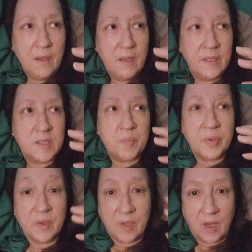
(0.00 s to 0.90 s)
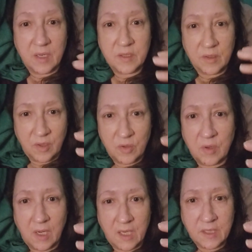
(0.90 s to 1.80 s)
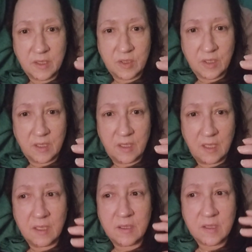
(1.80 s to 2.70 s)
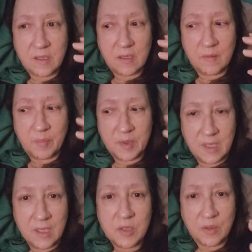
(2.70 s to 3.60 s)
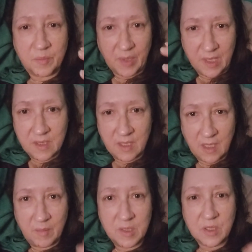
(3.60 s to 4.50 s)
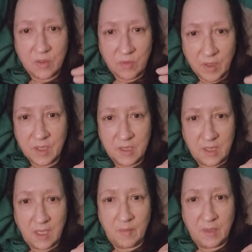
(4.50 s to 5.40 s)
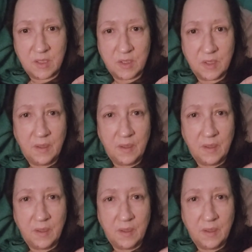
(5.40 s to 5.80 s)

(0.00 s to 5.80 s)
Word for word: It's prolonged low oxygen, it's potential brain damage and organ damage,